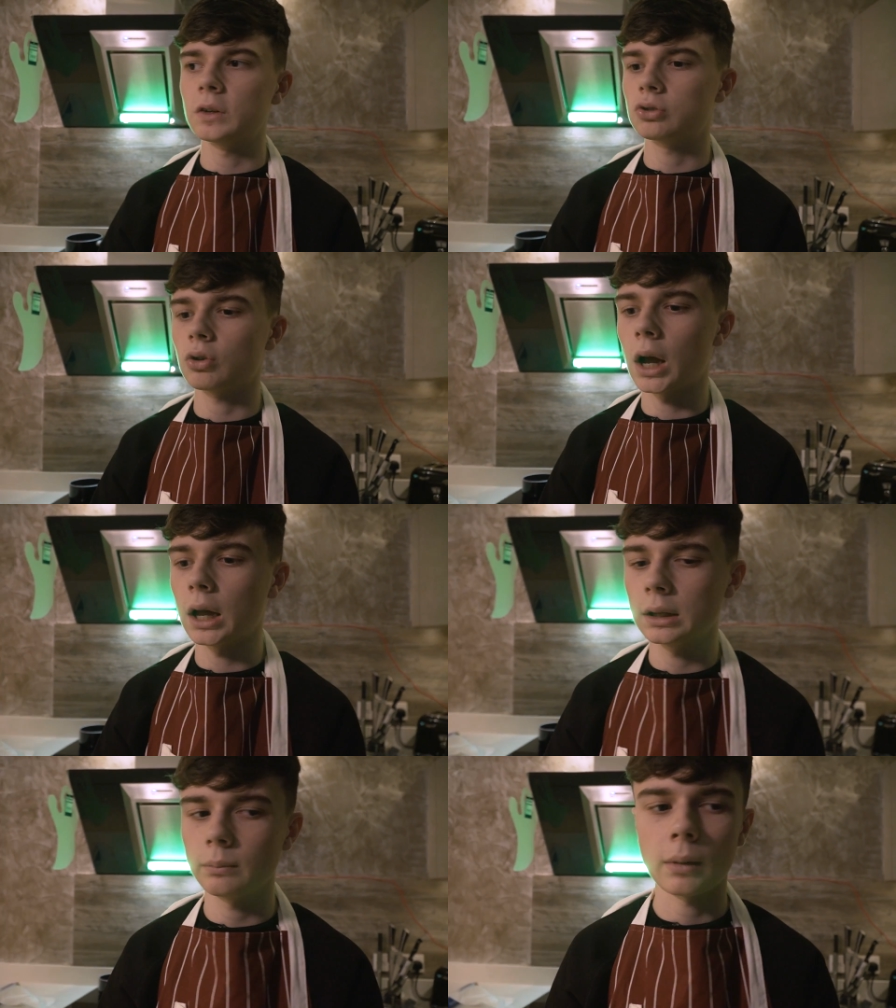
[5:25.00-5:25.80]
it's
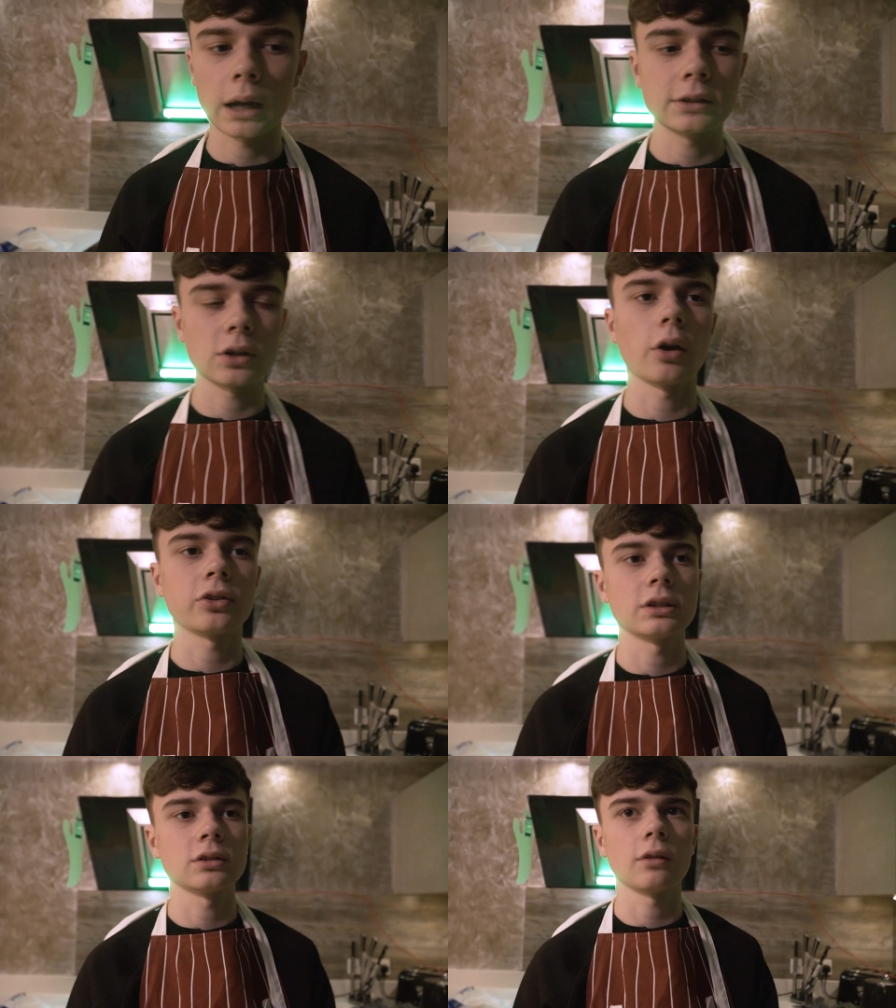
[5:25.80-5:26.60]
dry, my
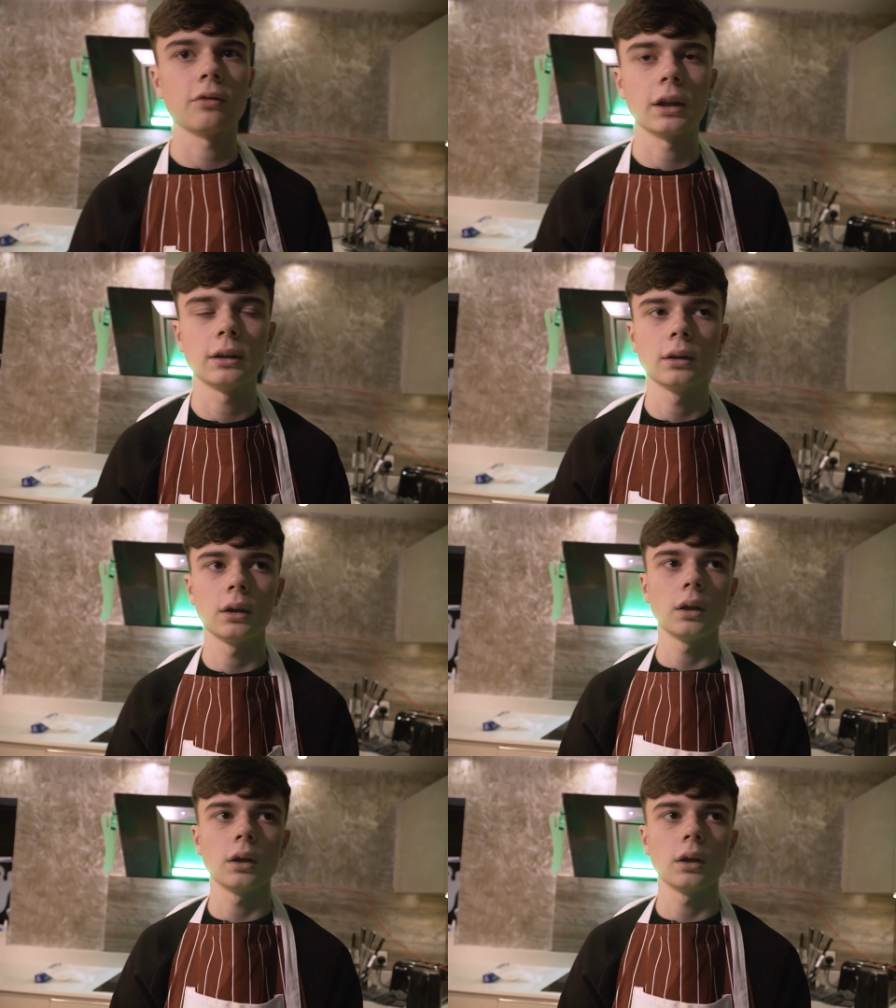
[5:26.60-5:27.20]
sauce is lovely.